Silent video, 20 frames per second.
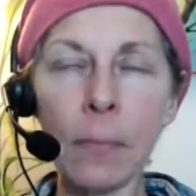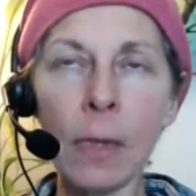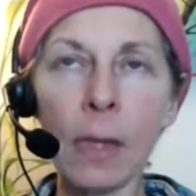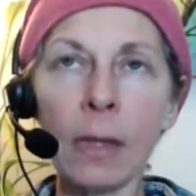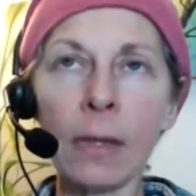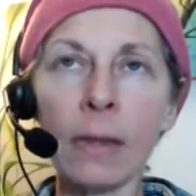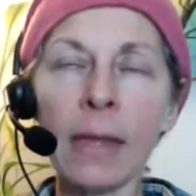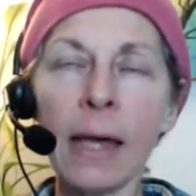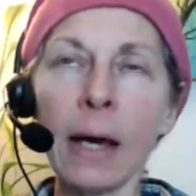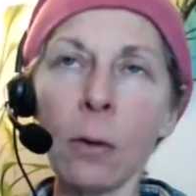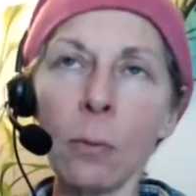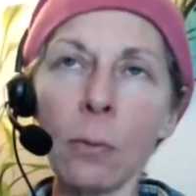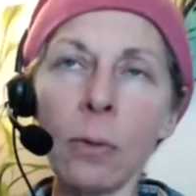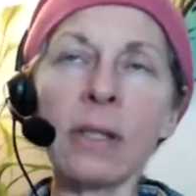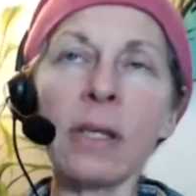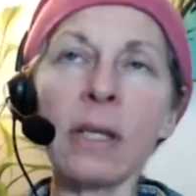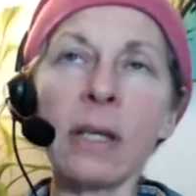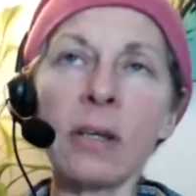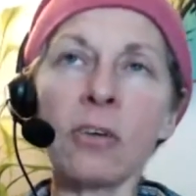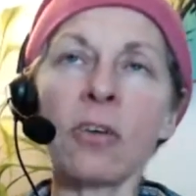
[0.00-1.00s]
that
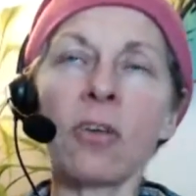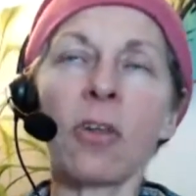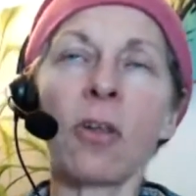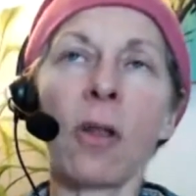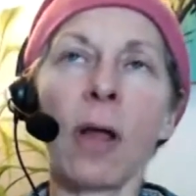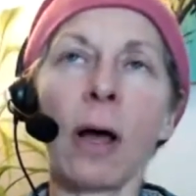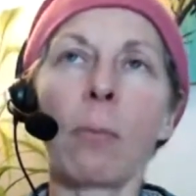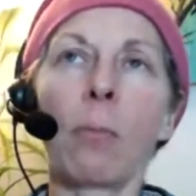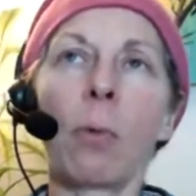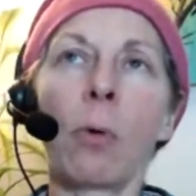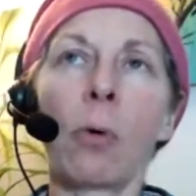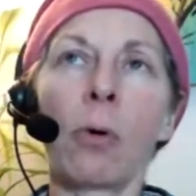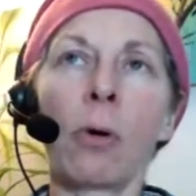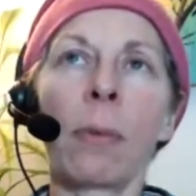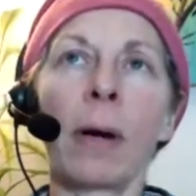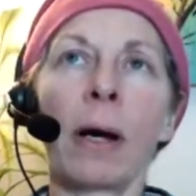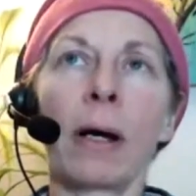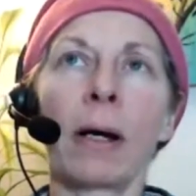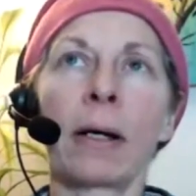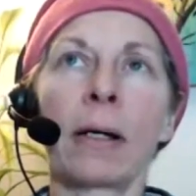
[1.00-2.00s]
one teaches a lot more
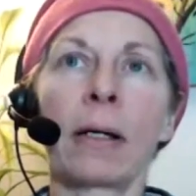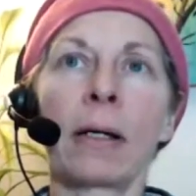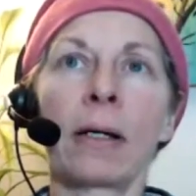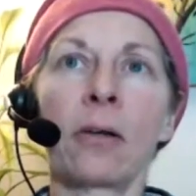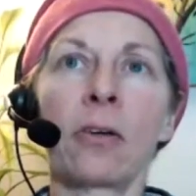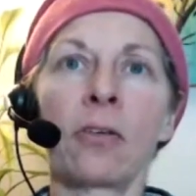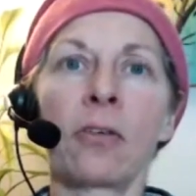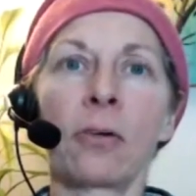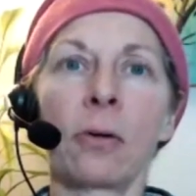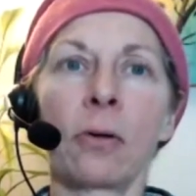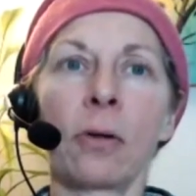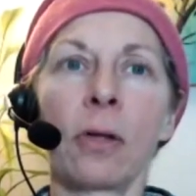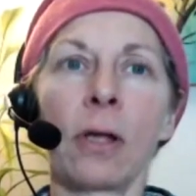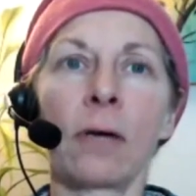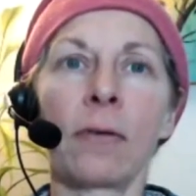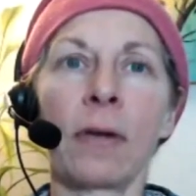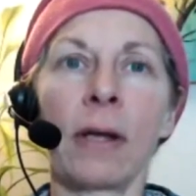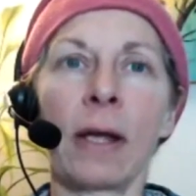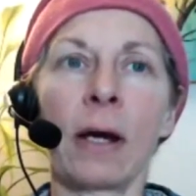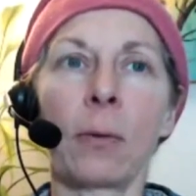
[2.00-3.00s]
about unconditional
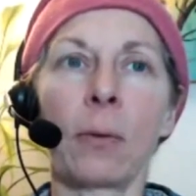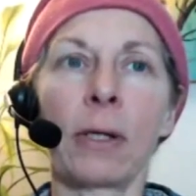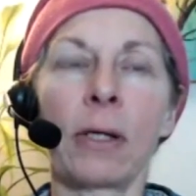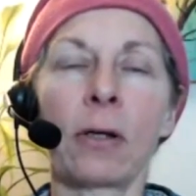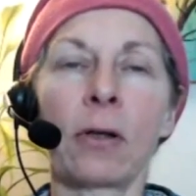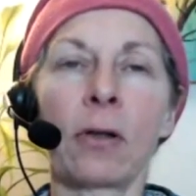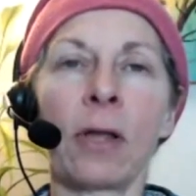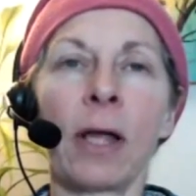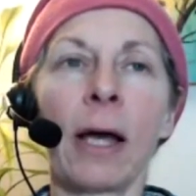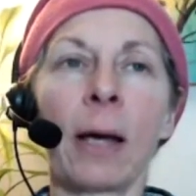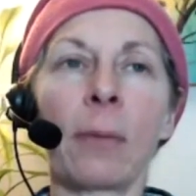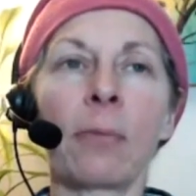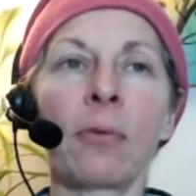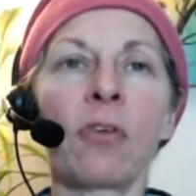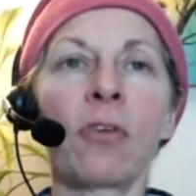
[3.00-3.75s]
love and how we collapse.